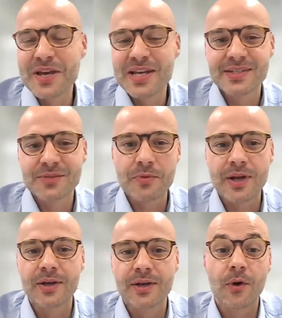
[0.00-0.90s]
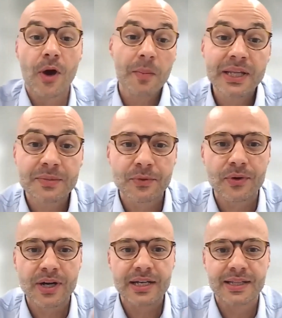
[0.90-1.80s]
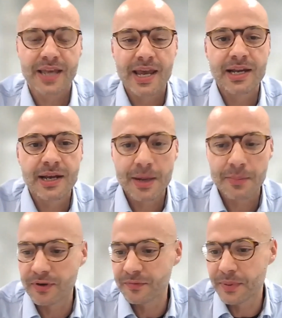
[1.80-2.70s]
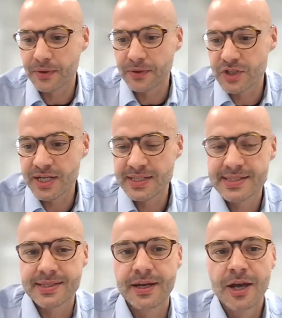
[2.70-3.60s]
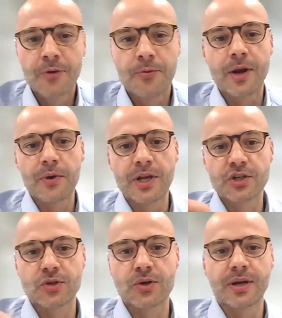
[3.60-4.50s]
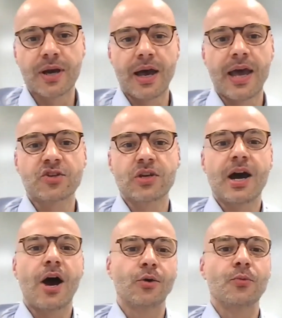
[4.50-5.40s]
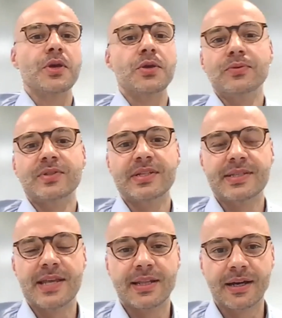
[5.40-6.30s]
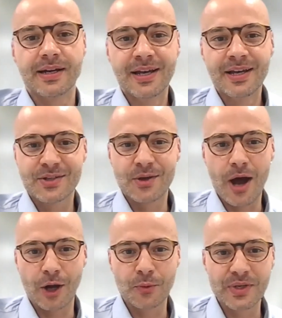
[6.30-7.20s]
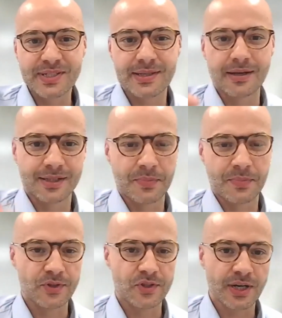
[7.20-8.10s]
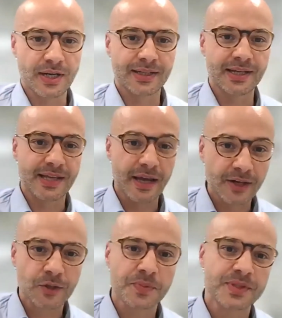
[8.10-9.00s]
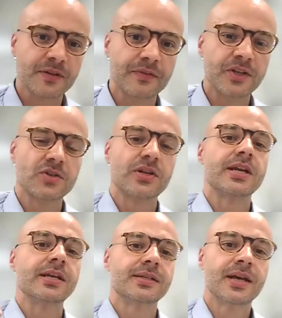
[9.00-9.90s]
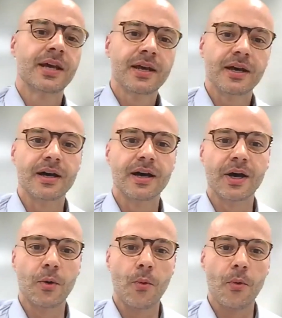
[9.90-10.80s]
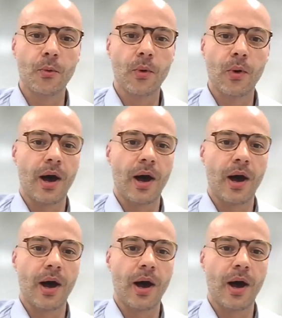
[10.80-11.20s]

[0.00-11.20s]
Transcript: of weeks, we will go a bit more in detail in a couple of projects where I will show actually how do we use this data. So how do we start a project that has Earth observation in it? The